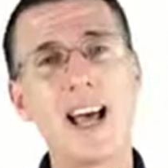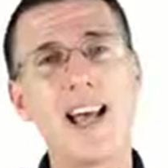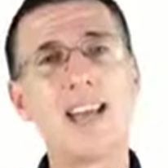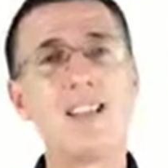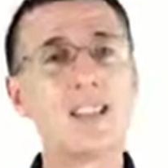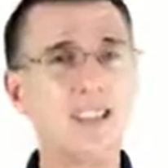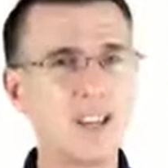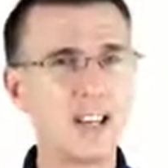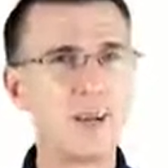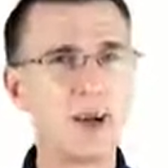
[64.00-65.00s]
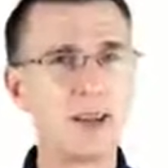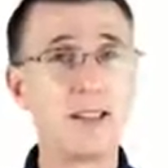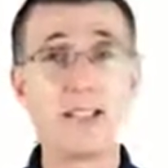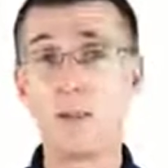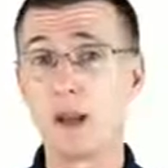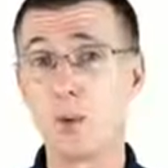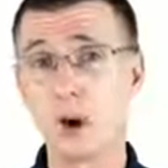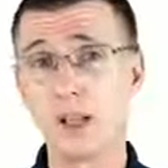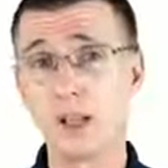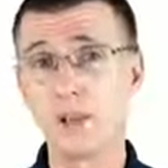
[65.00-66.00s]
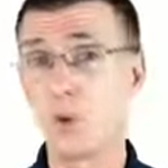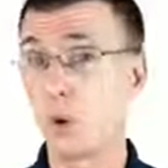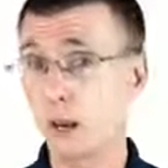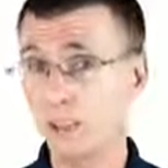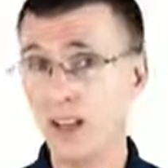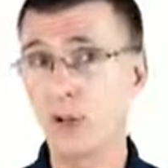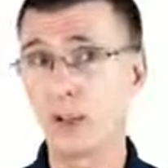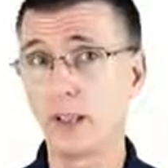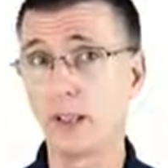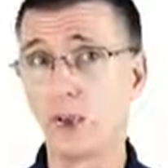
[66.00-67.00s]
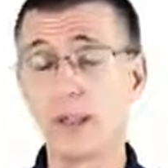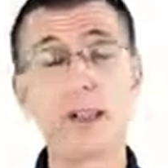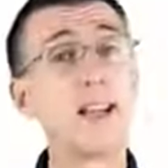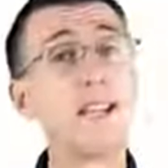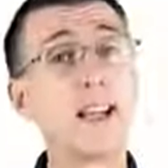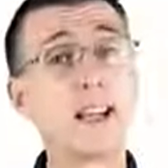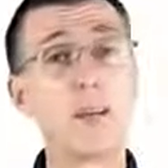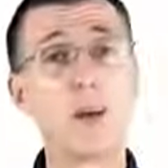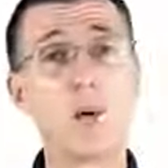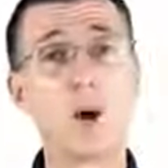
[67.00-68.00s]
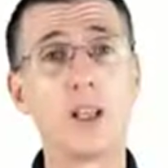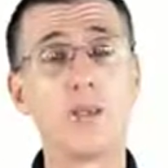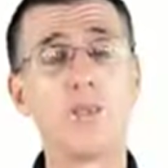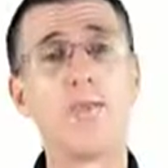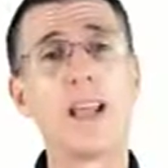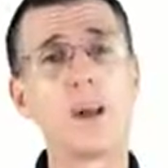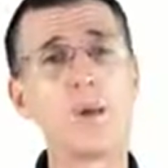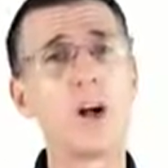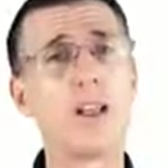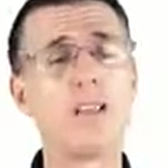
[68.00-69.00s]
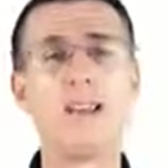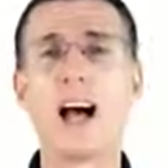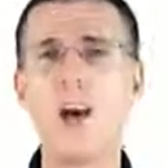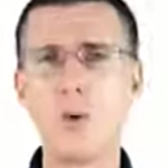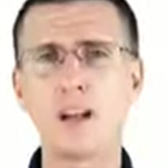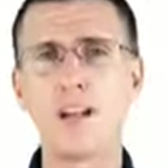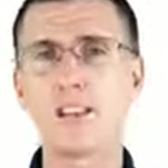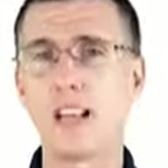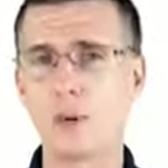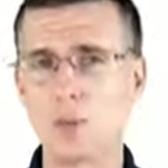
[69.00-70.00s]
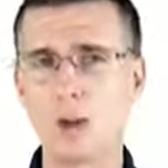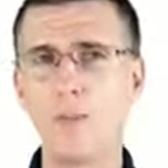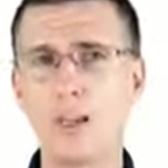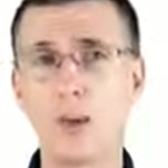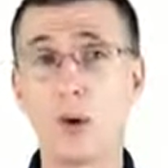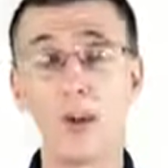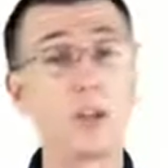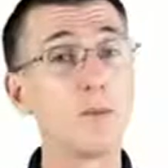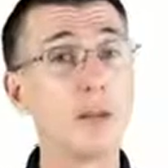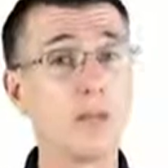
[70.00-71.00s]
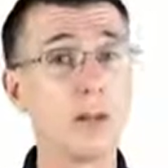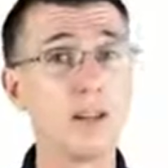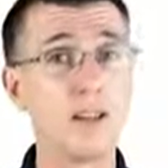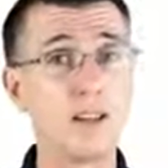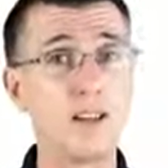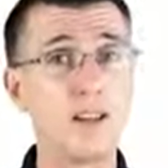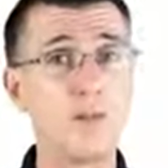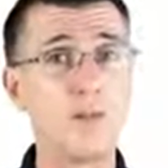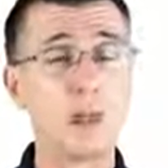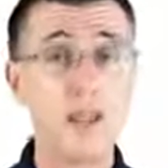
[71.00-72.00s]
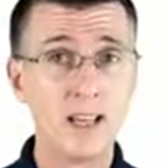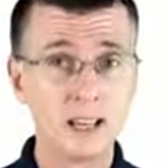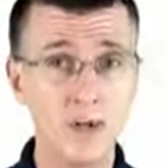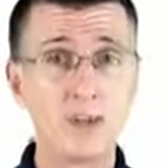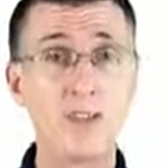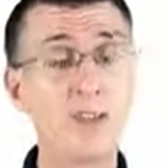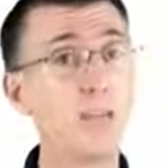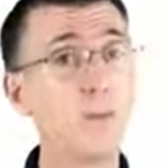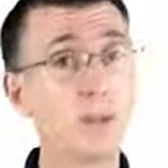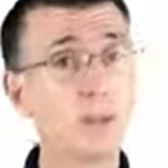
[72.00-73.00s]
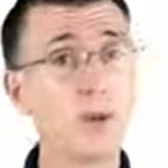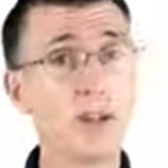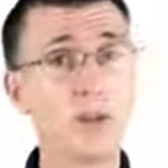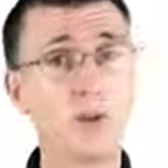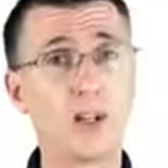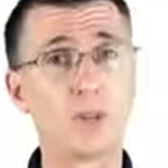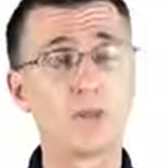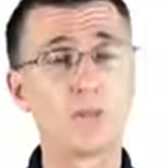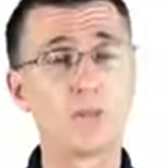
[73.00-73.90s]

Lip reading: I hit the send button in my wallet, what I'm actually doing is telling my wallet, "Hey wallet, I want to send 1 Bitcoin to my friend Steve. Here is Steve's Bitcoin address."